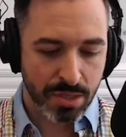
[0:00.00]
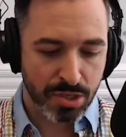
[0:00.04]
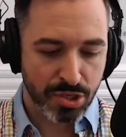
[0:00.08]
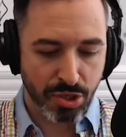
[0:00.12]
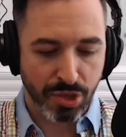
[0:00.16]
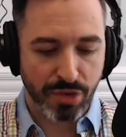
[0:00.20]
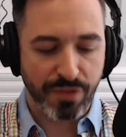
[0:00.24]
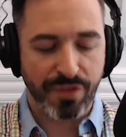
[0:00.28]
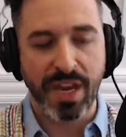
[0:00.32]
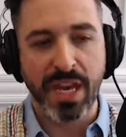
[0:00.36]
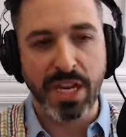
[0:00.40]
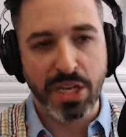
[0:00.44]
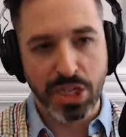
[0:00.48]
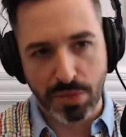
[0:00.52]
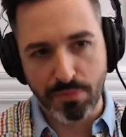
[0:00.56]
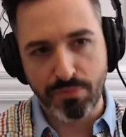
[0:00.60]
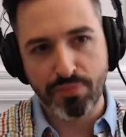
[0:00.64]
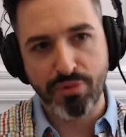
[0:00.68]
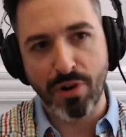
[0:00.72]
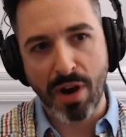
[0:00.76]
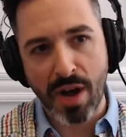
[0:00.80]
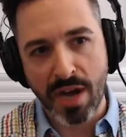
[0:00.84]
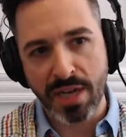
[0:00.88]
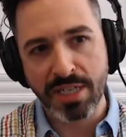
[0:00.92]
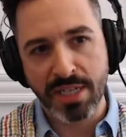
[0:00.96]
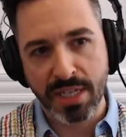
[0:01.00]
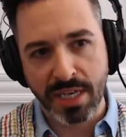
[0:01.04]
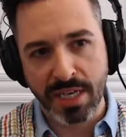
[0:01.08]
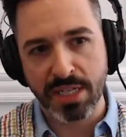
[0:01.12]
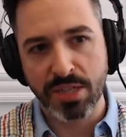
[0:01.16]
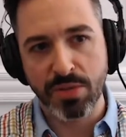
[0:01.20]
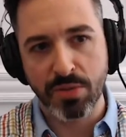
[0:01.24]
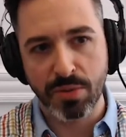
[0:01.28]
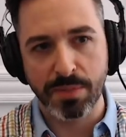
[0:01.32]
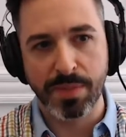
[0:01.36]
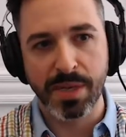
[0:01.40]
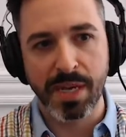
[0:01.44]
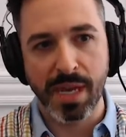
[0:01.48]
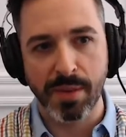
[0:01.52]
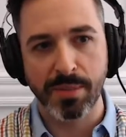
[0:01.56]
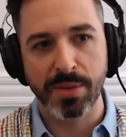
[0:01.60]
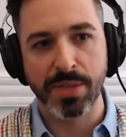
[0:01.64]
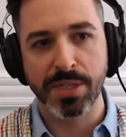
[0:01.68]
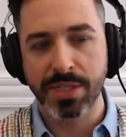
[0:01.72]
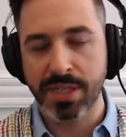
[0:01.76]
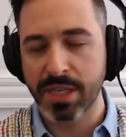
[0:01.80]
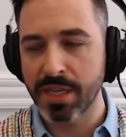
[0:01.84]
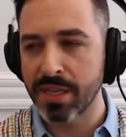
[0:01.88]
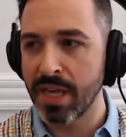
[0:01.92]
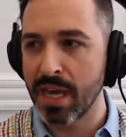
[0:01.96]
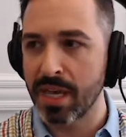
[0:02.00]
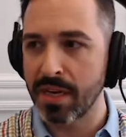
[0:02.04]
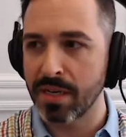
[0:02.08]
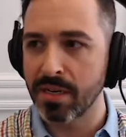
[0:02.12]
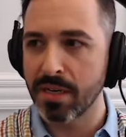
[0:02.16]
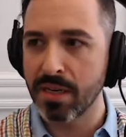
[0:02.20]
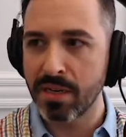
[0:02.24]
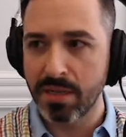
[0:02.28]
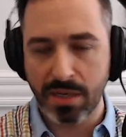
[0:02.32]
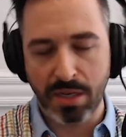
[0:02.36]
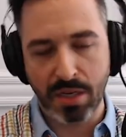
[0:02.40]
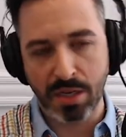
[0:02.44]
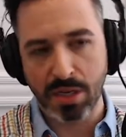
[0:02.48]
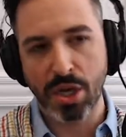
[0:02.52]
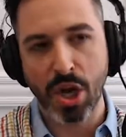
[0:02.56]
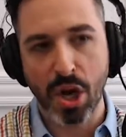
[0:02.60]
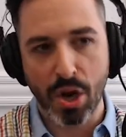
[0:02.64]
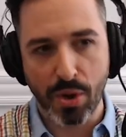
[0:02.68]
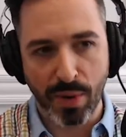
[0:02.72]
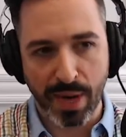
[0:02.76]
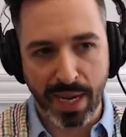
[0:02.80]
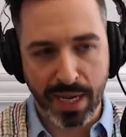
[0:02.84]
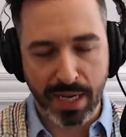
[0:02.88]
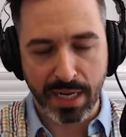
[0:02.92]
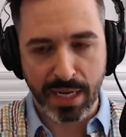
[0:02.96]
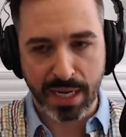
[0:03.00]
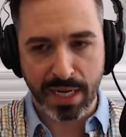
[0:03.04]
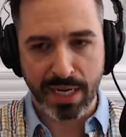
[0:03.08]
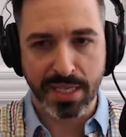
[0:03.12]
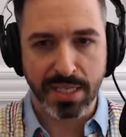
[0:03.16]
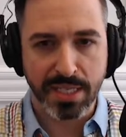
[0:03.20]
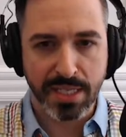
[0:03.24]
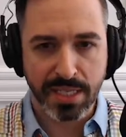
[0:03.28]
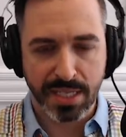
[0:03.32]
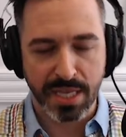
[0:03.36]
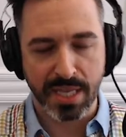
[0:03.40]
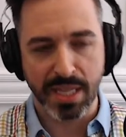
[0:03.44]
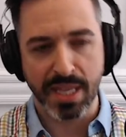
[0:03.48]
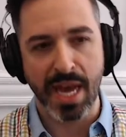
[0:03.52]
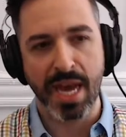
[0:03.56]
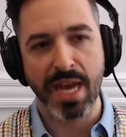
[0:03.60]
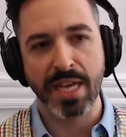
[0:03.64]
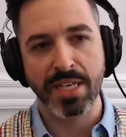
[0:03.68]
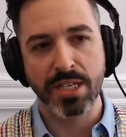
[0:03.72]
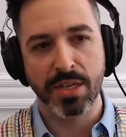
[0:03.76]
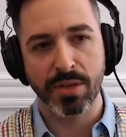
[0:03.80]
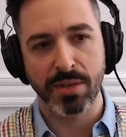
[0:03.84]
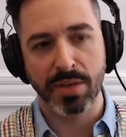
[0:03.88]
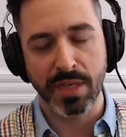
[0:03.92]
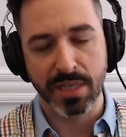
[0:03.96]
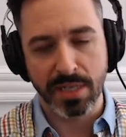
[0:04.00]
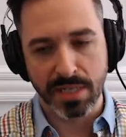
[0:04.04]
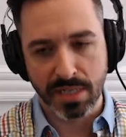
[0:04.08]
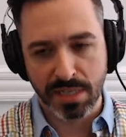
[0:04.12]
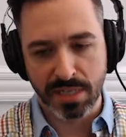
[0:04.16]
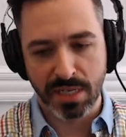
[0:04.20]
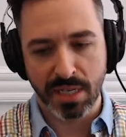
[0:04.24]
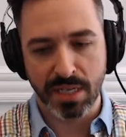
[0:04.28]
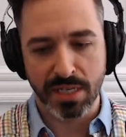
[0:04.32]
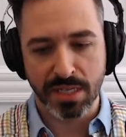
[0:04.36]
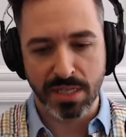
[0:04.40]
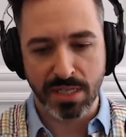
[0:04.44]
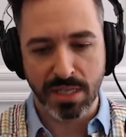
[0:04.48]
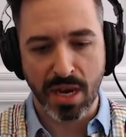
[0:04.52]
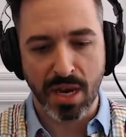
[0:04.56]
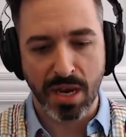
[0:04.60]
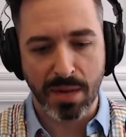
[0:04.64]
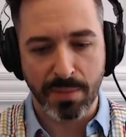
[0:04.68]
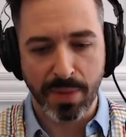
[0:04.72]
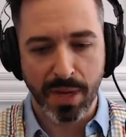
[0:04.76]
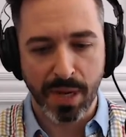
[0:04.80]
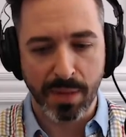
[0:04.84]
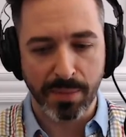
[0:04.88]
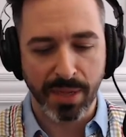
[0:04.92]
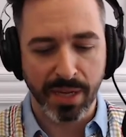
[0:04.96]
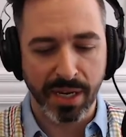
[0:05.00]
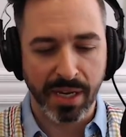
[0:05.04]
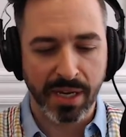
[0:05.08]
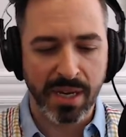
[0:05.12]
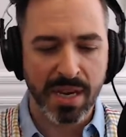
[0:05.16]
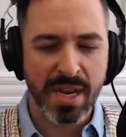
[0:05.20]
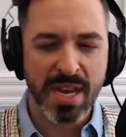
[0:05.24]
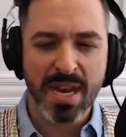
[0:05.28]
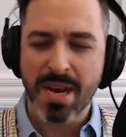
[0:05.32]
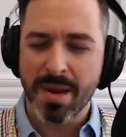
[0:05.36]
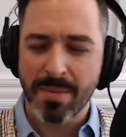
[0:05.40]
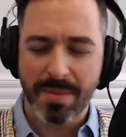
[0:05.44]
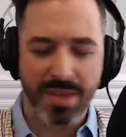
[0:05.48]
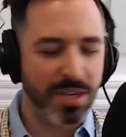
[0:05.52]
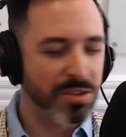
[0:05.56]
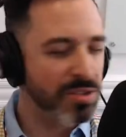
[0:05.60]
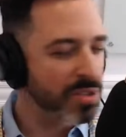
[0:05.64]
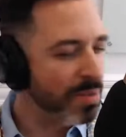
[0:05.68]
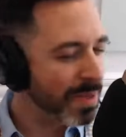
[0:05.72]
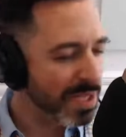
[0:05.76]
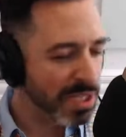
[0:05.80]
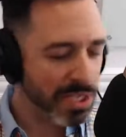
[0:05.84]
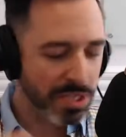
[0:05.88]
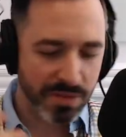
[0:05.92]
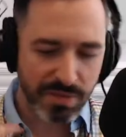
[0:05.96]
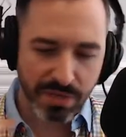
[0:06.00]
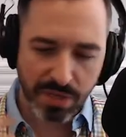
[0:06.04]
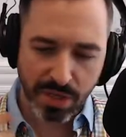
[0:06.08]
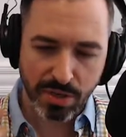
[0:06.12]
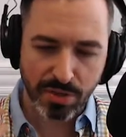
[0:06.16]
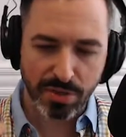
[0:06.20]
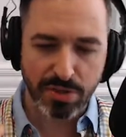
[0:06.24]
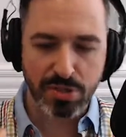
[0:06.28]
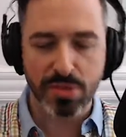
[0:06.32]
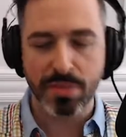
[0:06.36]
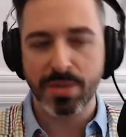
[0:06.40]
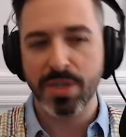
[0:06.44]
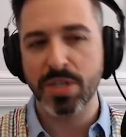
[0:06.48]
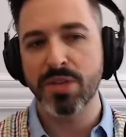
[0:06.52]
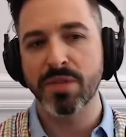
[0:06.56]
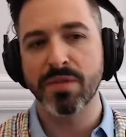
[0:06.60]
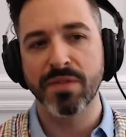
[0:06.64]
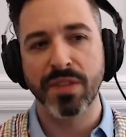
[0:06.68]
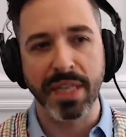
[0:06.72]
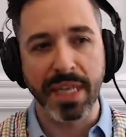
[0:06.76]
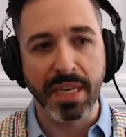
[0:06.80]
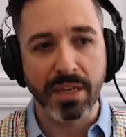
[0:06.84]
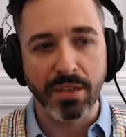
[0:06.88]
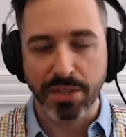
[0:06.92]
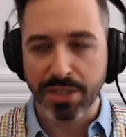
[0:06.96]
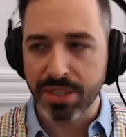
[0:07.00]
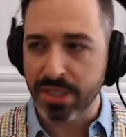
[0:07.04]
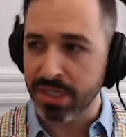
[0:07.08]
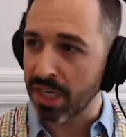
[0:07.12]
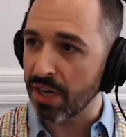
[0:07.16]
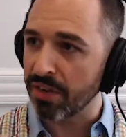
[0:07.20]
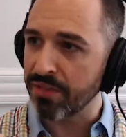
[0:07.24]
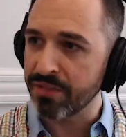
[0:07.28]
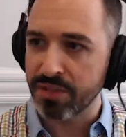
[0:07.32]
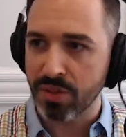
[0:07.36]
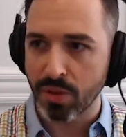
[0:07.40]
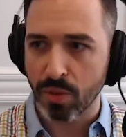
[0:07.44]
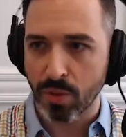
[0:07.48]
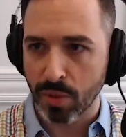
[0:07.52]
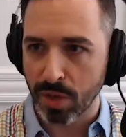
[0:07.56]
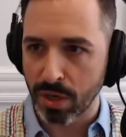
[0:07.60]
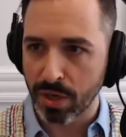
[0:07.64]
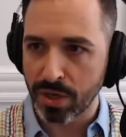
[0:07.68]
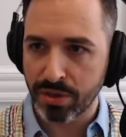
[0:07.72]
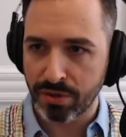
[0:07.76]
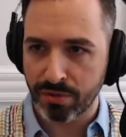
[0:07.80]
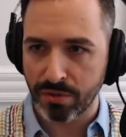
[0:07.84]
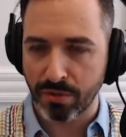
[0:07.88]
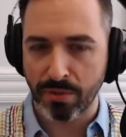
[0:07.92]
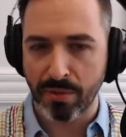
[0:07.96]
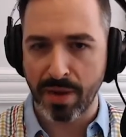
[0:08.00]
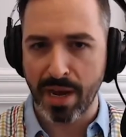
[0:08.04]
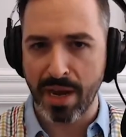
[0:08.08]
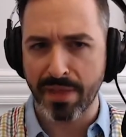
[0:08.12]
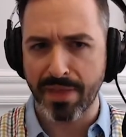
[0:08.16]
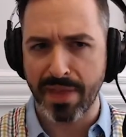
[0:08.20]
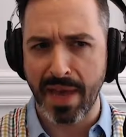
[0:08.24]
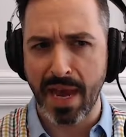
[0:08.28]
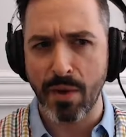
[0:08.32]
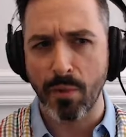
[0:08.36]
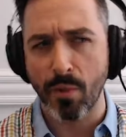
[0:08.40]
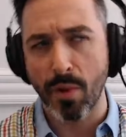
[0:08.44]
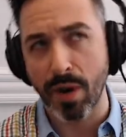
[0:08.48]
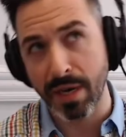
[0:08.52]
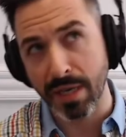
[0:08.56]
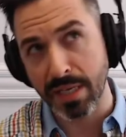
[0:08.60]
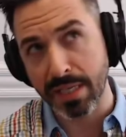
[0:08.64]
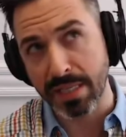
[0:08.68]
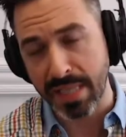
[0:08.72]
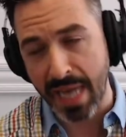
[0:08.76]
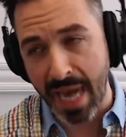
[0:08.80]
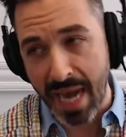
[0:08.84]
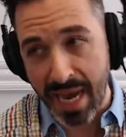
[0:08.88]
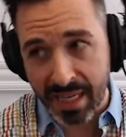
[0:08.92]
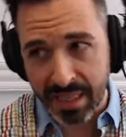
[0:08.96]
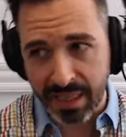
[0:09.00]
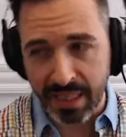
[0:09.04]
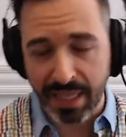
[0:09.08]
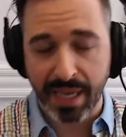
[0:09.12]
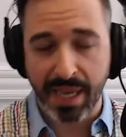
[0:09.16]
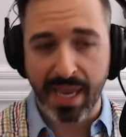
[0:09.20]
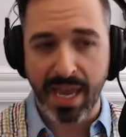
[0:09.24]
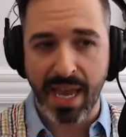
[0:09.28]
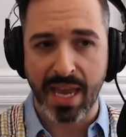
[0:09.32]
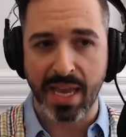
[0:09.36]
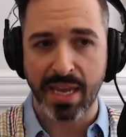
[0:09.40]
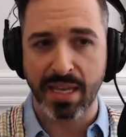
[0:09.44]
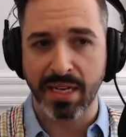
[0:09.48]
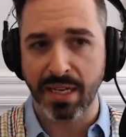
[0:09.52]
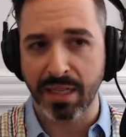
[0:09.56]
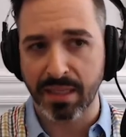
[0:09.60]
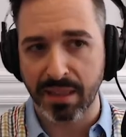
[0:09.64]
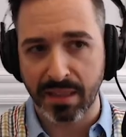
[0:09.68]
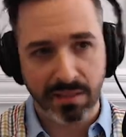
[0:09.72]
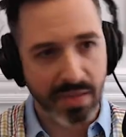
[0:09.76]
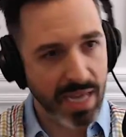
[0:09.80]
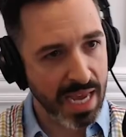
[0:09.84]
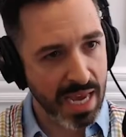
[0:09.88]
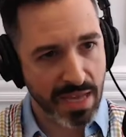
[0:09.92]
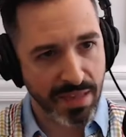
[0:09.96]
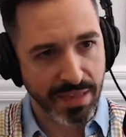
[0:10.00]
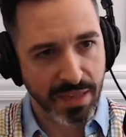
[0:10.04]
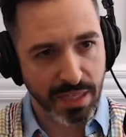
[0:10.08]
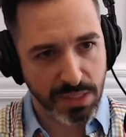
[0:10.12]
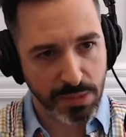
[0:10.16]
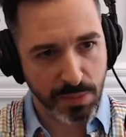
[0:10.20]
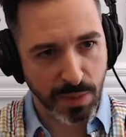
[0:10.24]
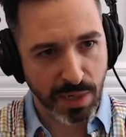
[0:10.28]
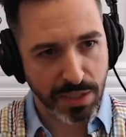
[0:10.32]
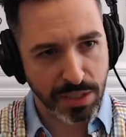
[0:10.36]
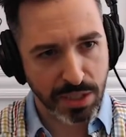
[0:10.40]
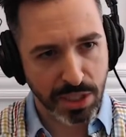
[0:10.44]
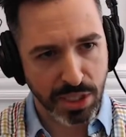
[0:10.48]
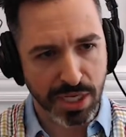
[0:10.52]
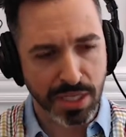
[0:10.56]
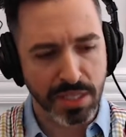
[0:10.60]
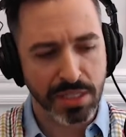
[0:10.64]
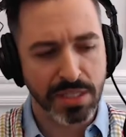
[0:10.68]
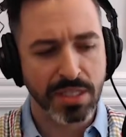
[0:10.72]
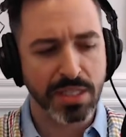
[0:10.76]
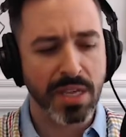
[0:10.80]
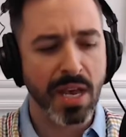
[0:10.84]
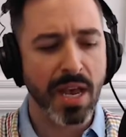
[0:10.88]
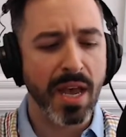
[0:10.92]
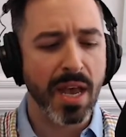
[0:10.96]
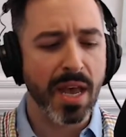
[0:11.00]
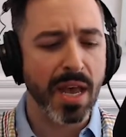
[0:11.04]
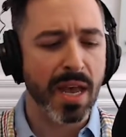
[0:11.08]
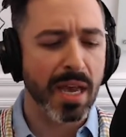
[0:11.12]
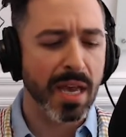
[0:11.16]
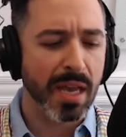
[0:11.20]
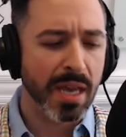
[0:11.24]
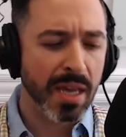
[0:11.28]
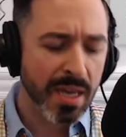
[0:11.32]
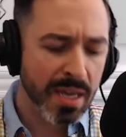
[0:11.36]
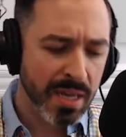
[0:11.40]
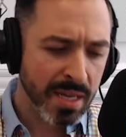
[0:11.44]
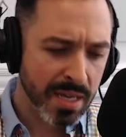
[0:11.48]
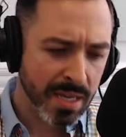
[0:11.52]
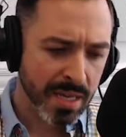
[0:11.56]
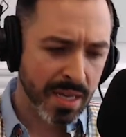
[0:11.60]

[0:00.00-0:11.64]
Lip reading: certification process would be able to then go in and see that. So it is non-public. But there's a bunch of legal stuff to work through around that. What exactly can and can't the spreadsheet say?